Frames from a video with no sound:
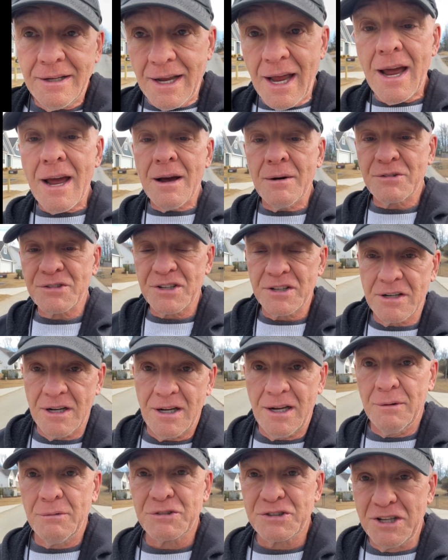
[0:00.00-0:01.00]
Yeah, it was an
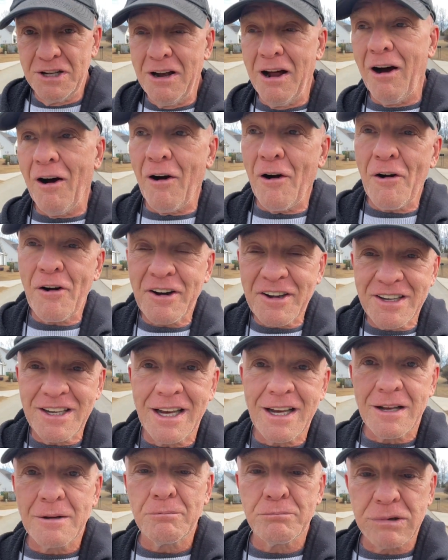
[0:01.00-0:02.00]
Arctic
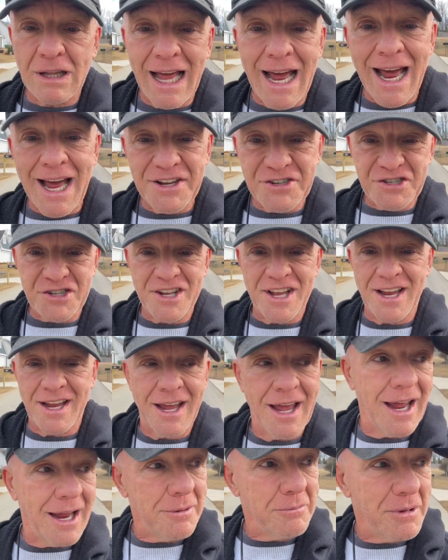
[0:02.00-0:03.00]
blast that
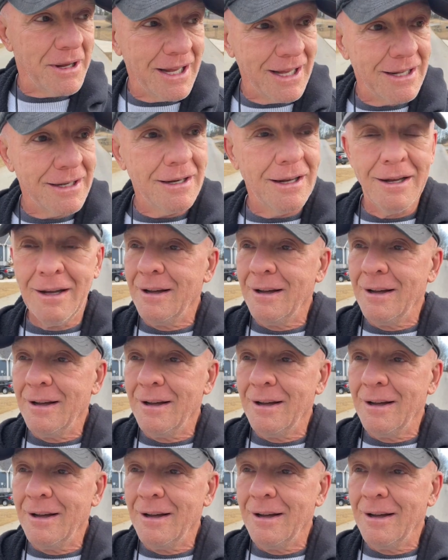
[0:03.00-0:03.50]
came in.